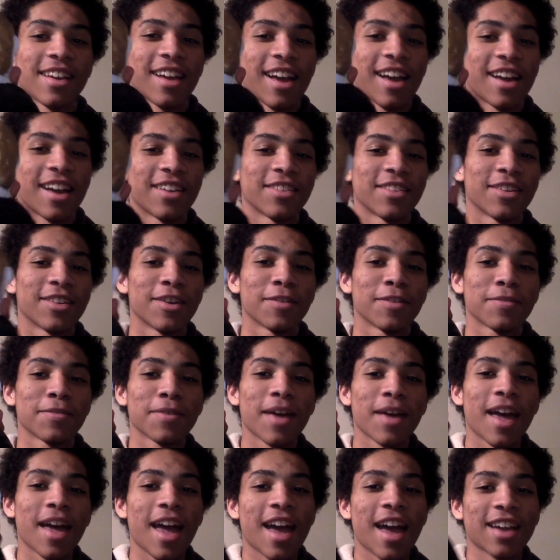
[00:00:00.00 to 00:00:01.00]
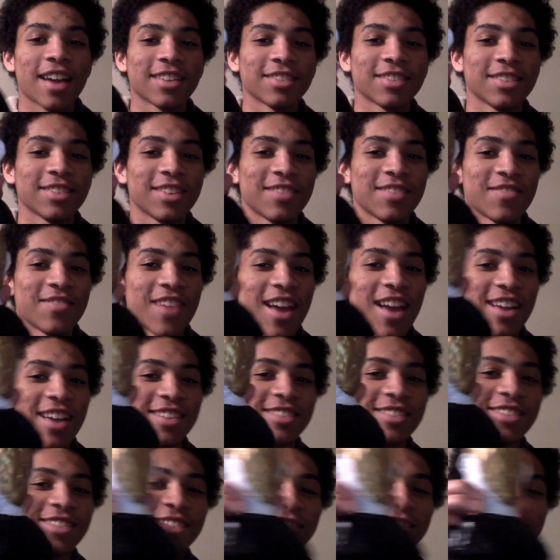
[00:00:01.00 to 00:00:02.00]
I don't know if that actually
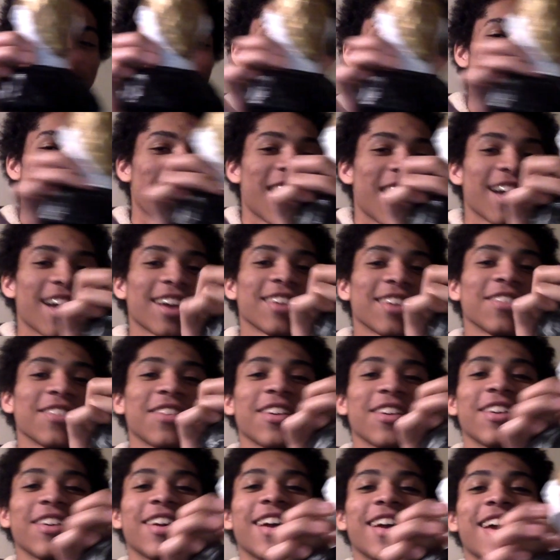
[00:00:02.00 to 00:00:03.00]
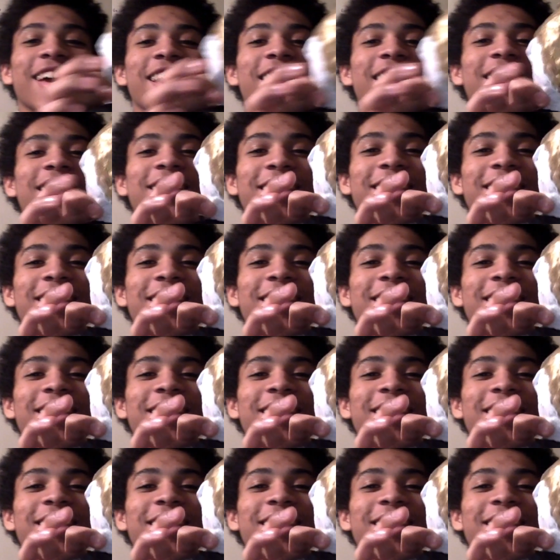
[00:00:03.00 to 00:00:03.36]
matches the back of your head.